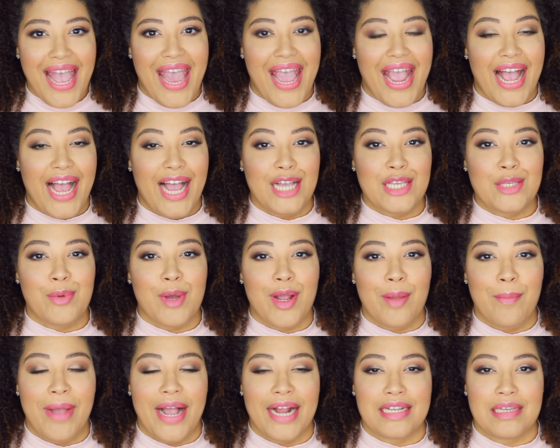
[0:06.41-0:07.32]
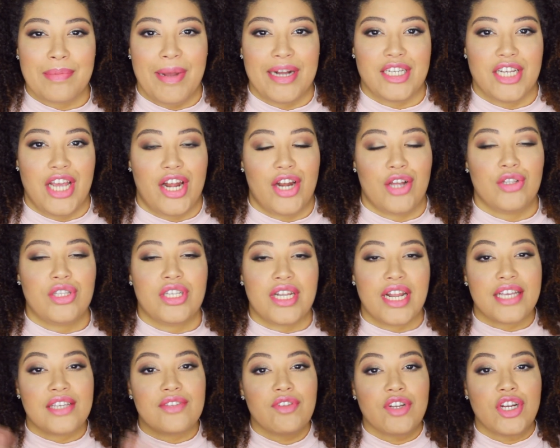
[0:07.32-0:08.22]
guys, welcome back to my channel.
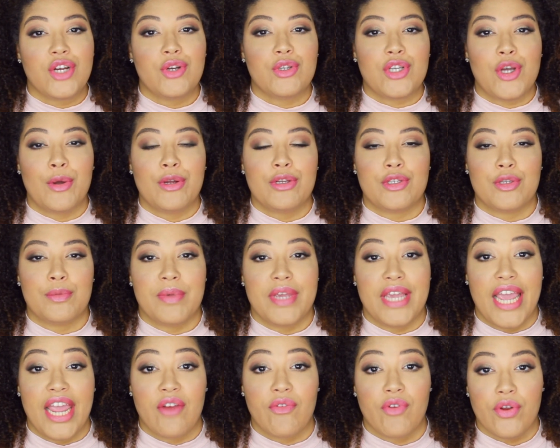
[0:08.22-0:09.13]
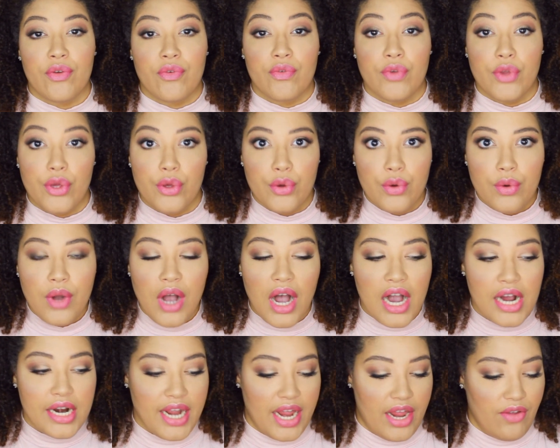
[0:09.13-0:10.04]
Today's video is going to be a review
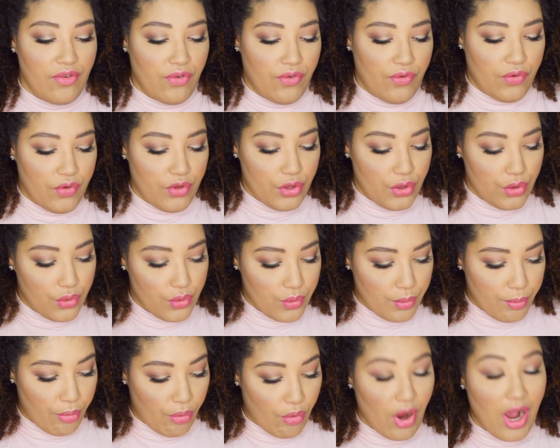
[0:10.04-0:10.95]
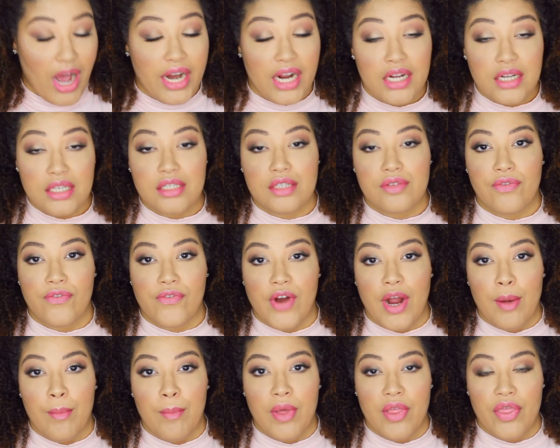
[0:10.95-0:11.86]
on a few products
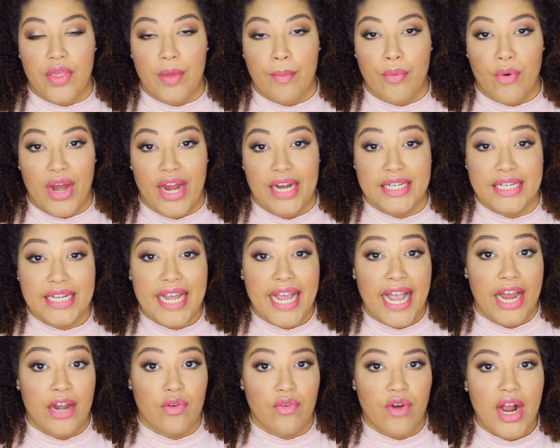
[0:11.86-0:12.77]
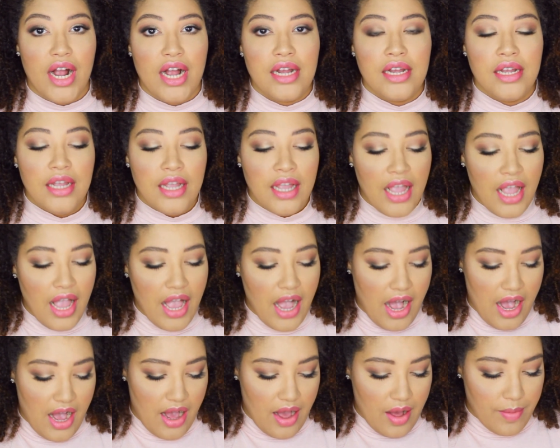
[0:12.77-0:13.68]
from the brand Kenra.
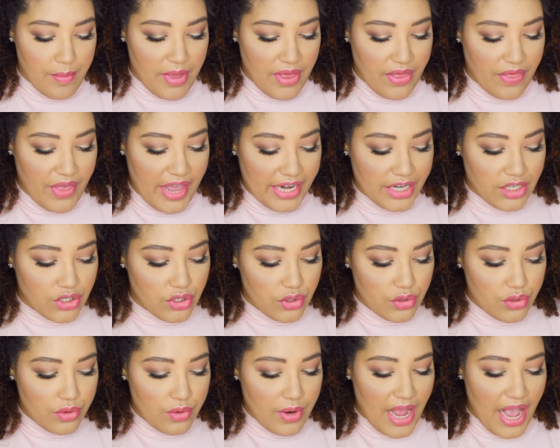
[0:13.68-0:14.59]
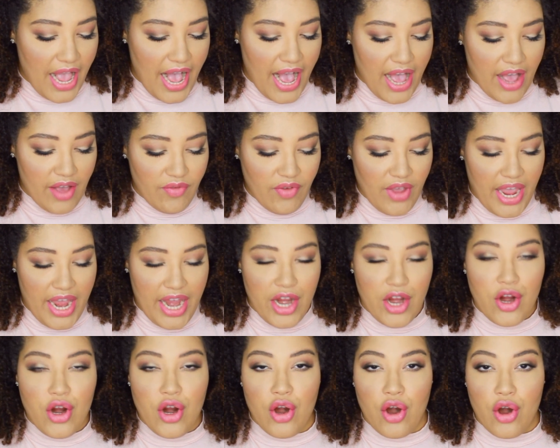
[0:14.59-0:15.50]
Um, they do have
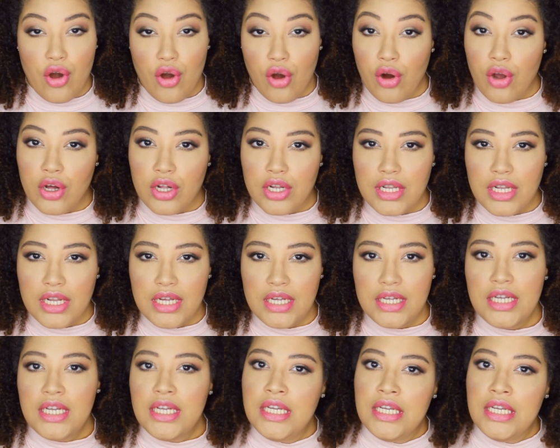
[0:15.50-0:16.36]
a curl